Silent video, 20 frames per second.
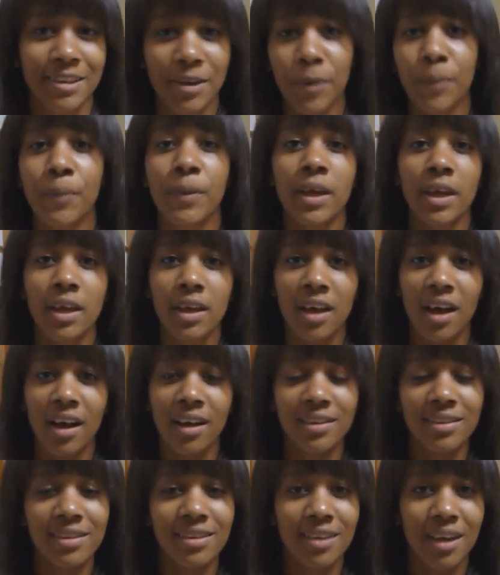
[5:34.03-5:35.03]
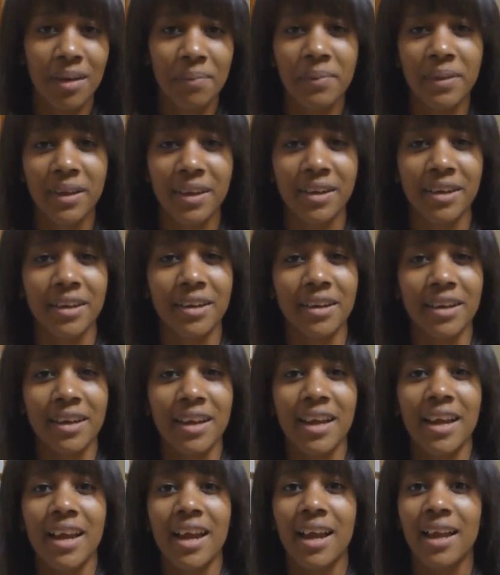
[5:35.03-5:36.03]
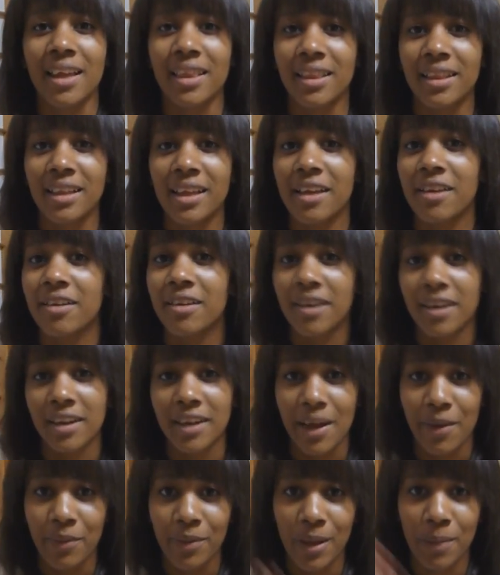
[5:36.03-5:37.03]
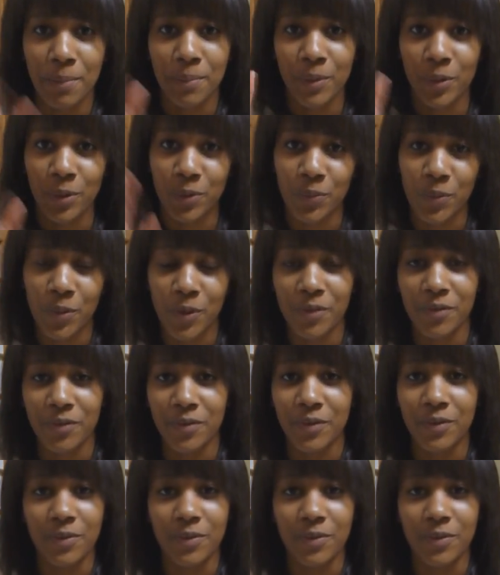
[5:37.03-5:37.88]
So I'll stop here, and later on I will upload more